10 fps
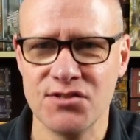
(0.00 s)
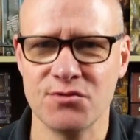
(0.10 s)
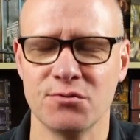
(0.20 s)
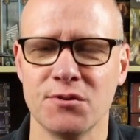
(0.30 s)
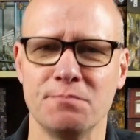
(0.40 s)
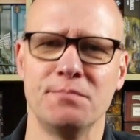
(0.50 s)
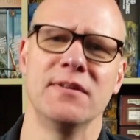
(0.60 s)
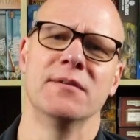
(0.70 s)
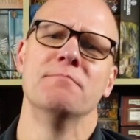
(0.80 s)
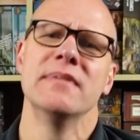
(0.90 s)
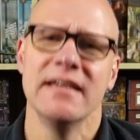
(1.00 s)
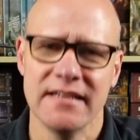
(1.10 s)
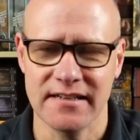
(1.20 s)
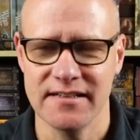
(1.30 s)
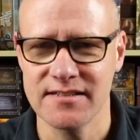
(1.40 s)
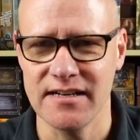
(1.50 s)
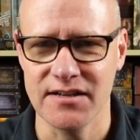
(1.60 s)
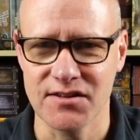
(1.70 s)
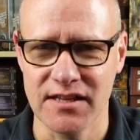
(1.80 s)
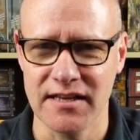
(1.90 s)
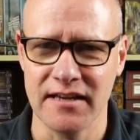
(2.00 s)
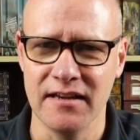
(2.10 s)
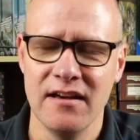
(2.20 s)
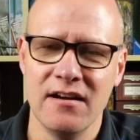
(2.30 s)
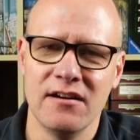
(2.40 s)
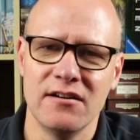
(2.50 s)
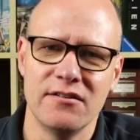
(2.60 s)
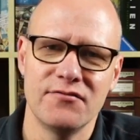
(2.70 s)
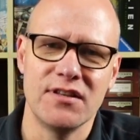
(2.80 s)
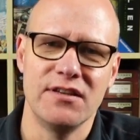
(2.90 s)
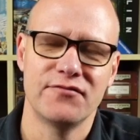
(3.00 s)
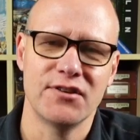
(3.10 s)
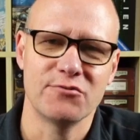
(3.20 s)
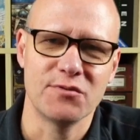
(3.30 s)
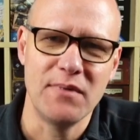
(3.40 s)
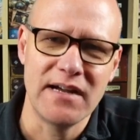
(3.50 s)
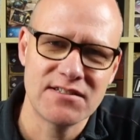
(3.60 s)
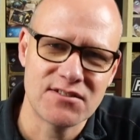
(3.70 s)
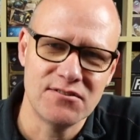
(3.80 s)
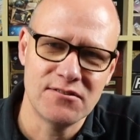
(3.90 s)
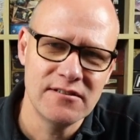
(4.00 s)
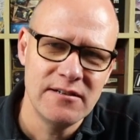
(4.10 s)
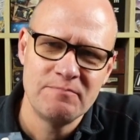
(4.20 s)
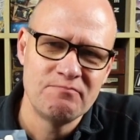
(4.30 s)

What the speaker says: you'll immediately start thinking of the Fleetwood Mac song.